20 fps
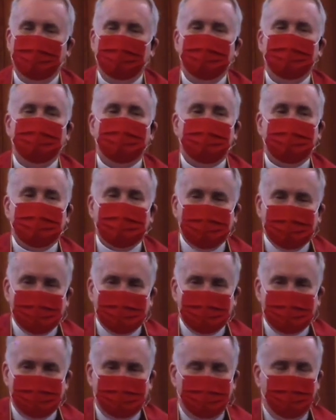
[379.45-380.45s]
that
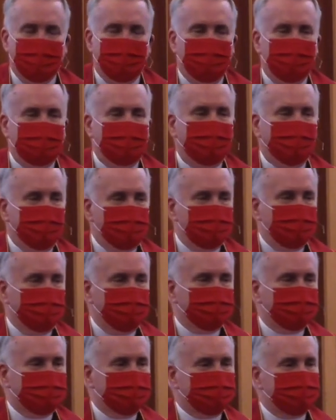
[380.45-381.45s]
he, meaning
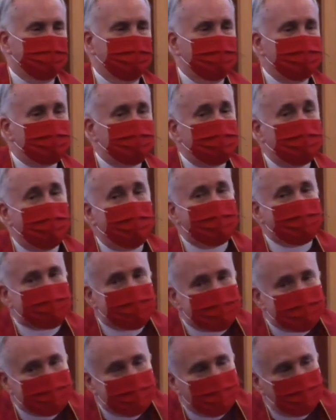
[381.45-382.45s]
Jesus, is not
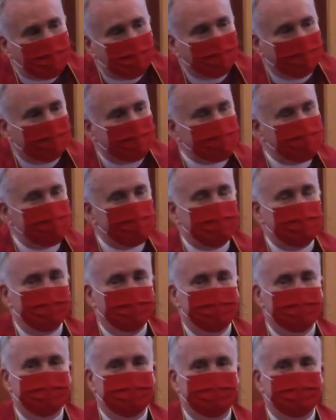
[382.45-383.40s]
deeper still.